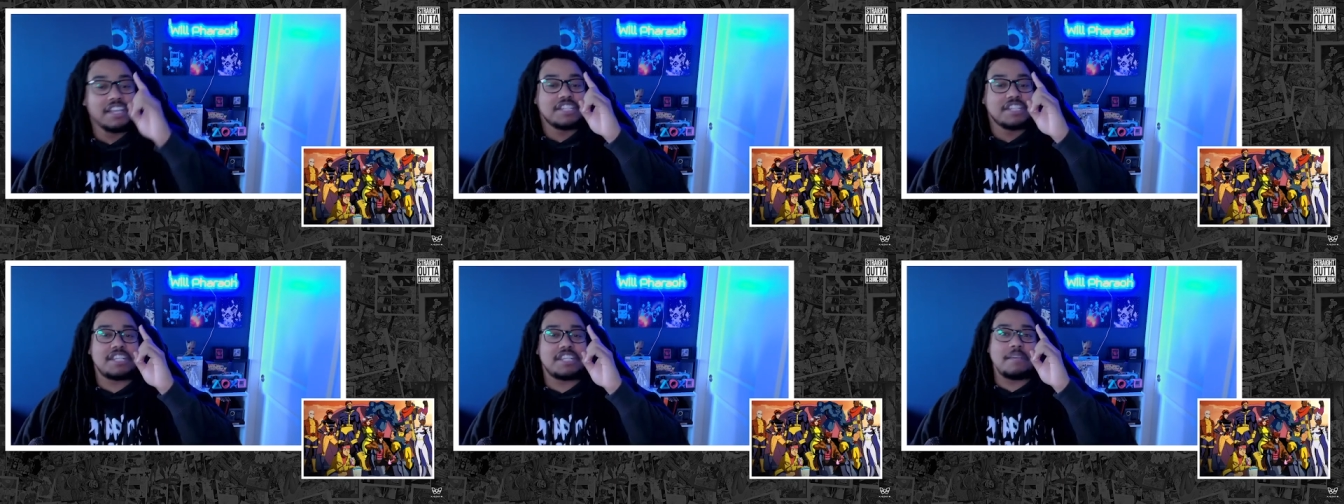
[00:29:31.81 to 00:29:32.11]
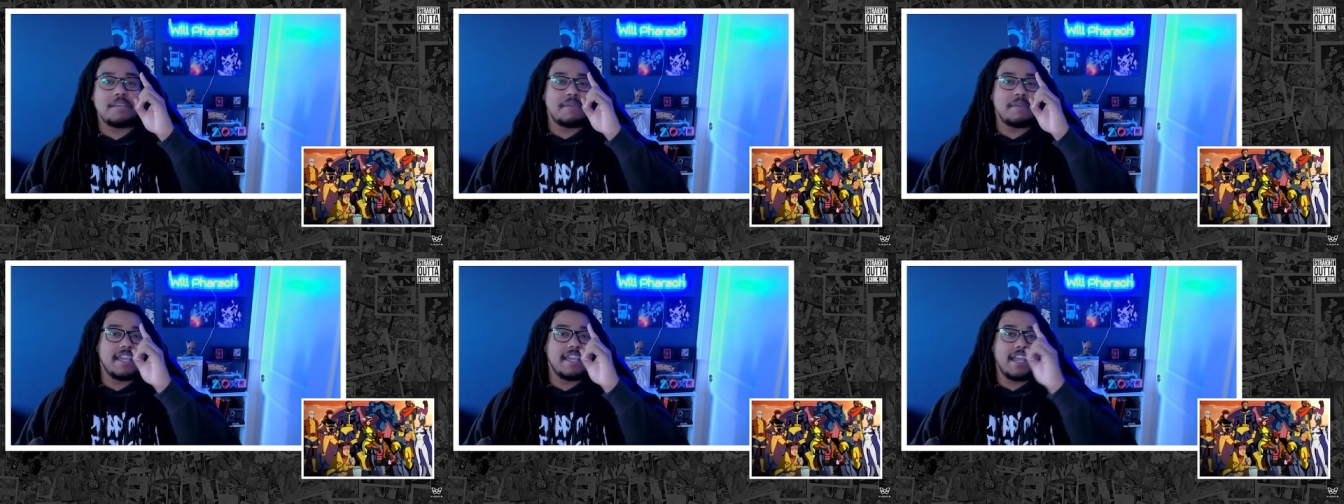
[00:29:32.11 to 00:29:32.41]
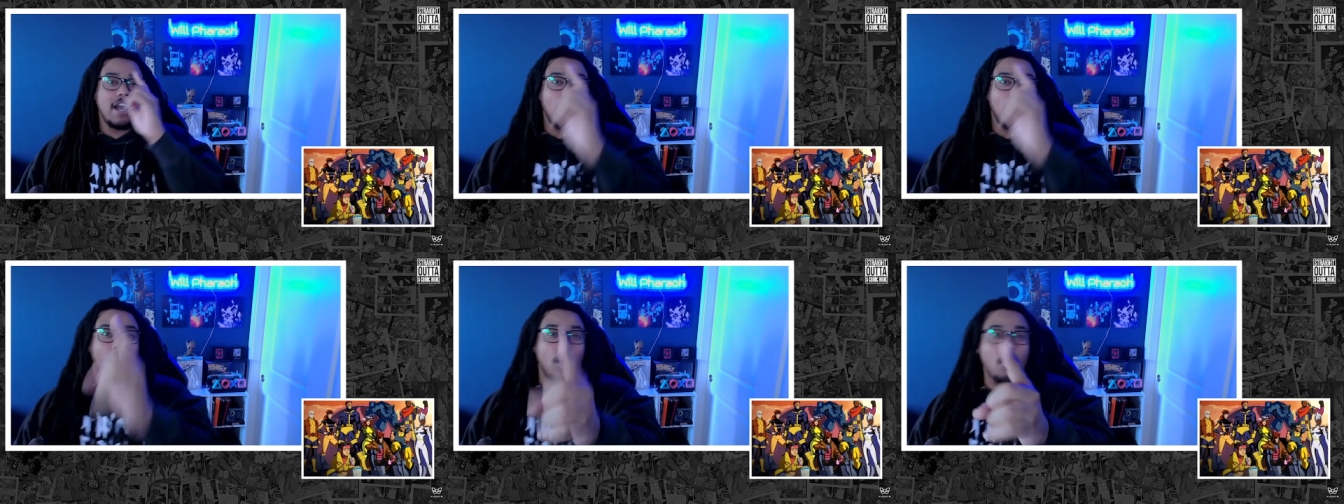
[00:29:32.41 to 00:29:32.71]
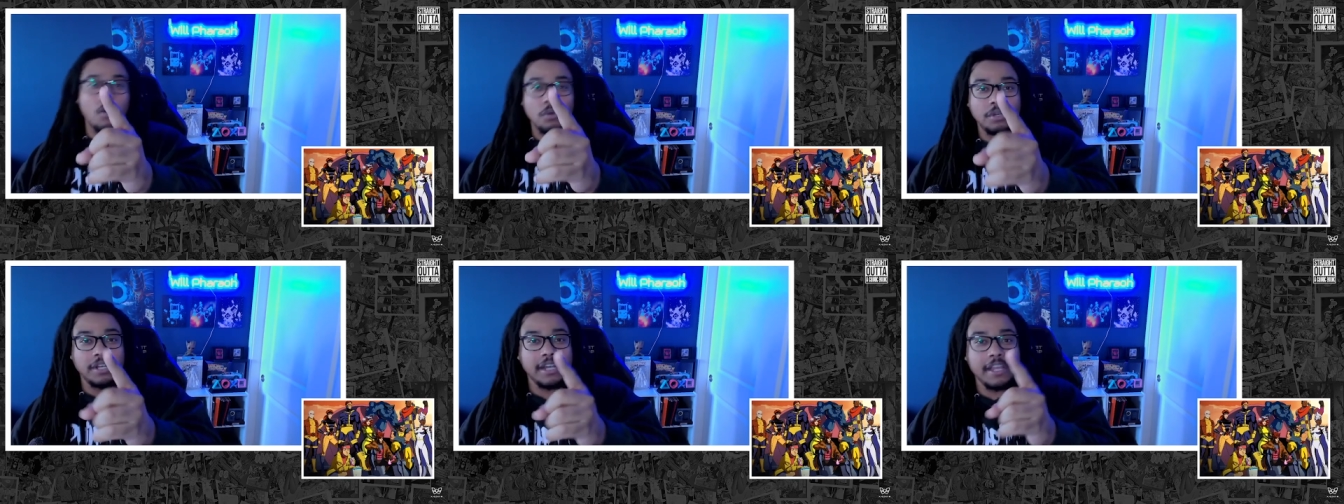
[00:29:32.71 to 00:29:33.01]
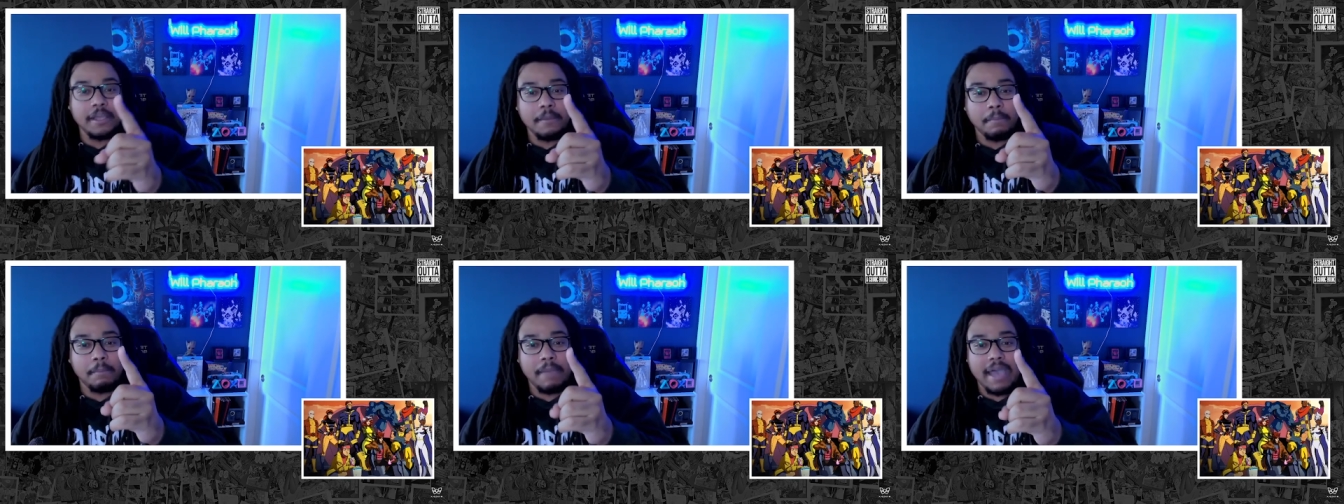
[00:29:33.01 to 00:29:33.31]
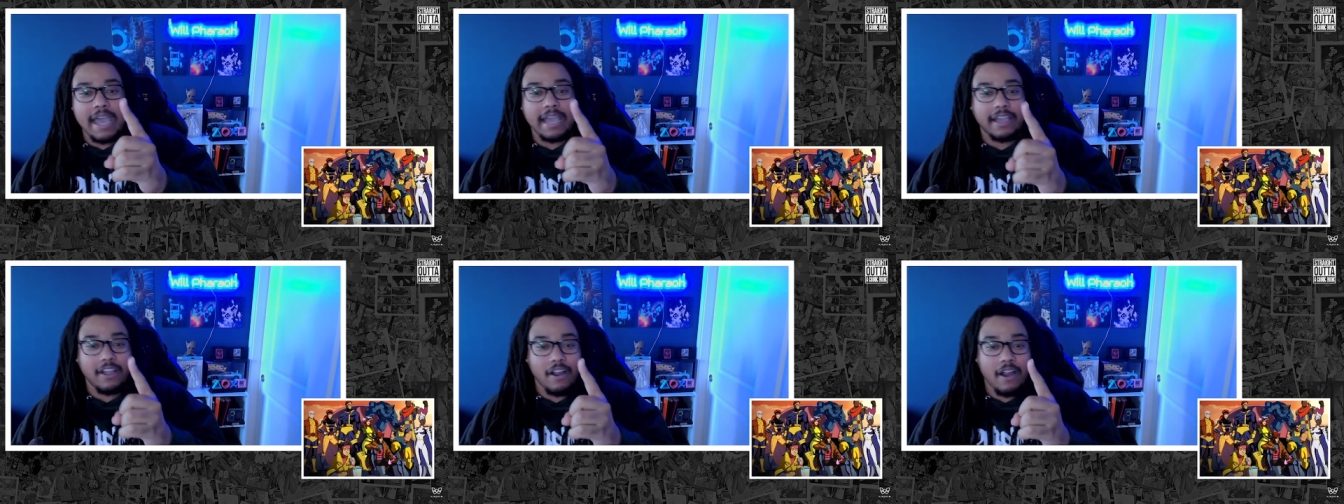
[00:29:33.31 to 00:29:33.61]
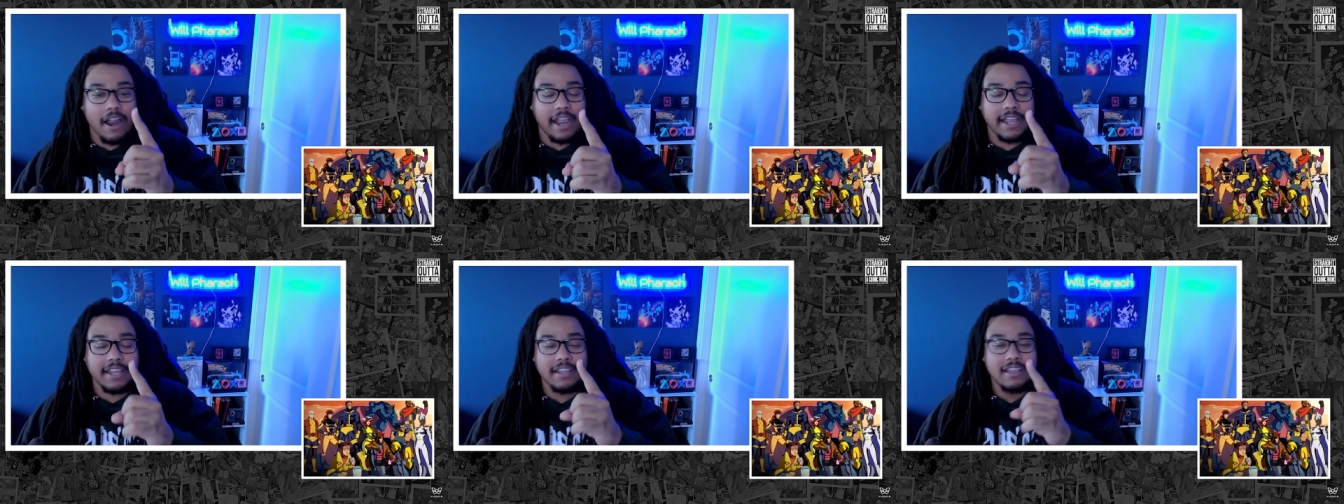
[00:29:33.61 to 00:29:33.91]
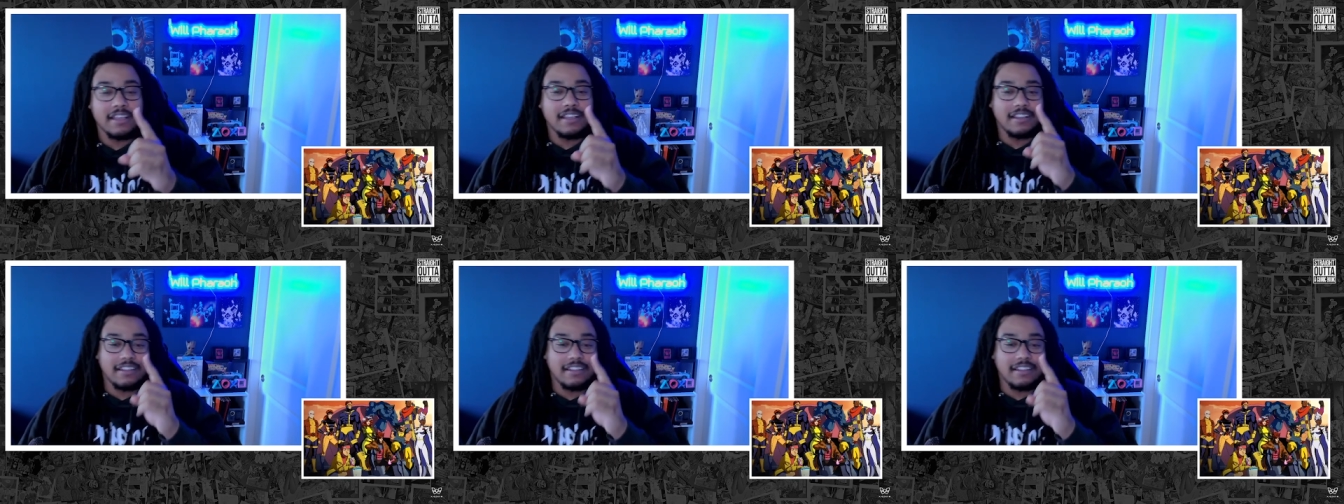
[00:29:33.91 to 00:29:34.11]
She be holding him back, all right?